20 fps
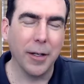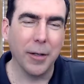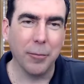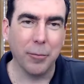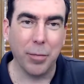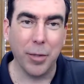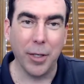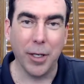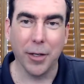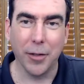
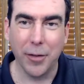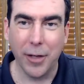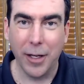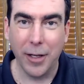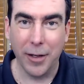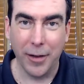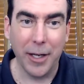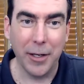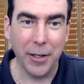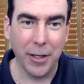because
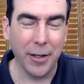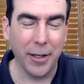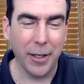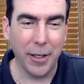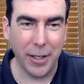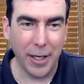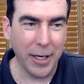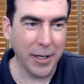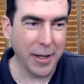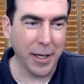that, and
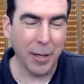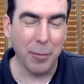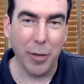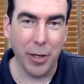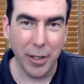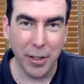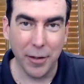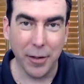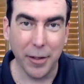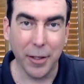they take that
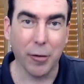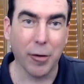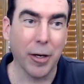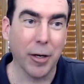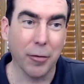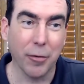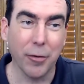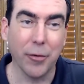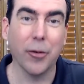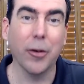money and they
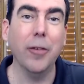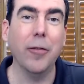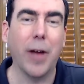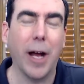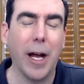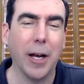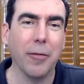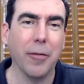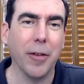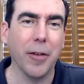create a reserve
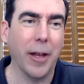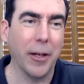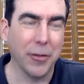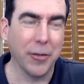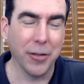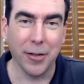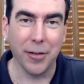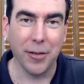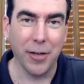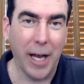out of it.
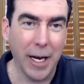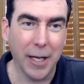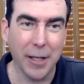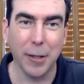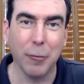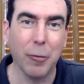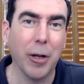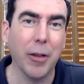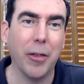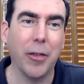That's
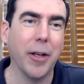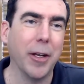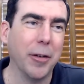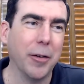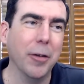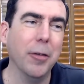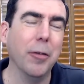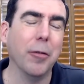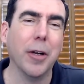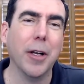exactly what they
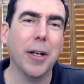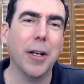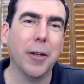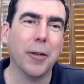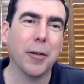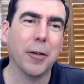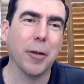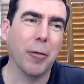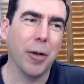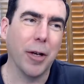do.
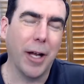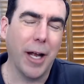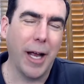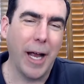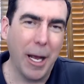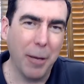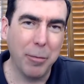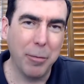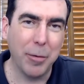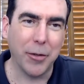So what
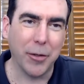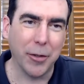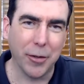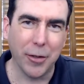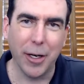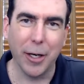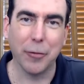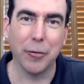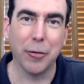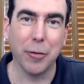happens is
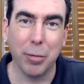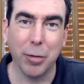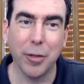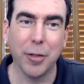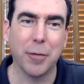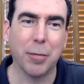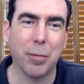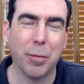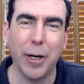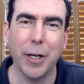it actually
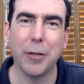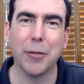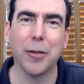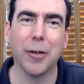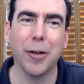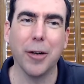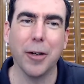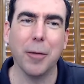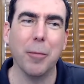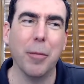puts
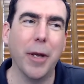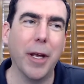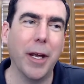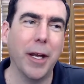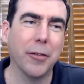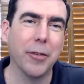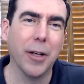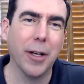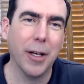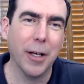pressure on the
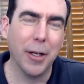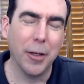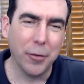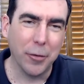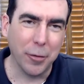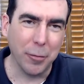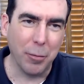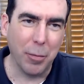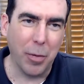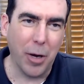banks
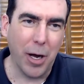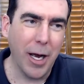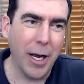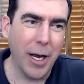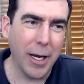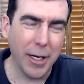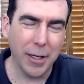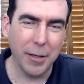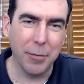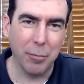to
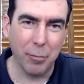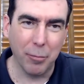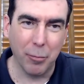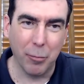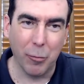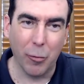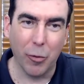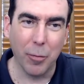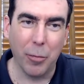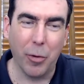buy
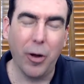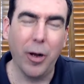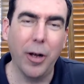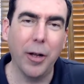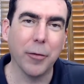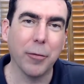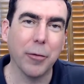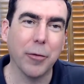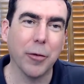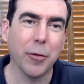more
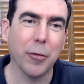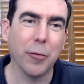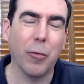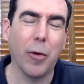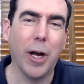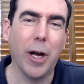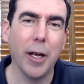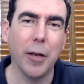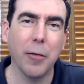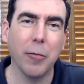bonds, which is
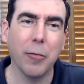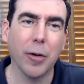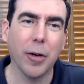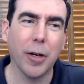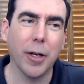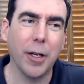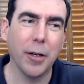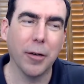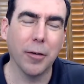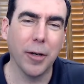why we're
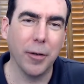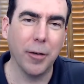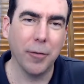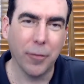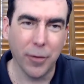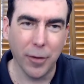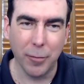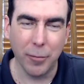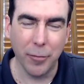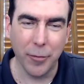hearing
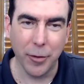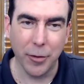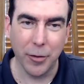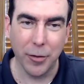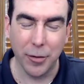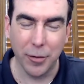from the,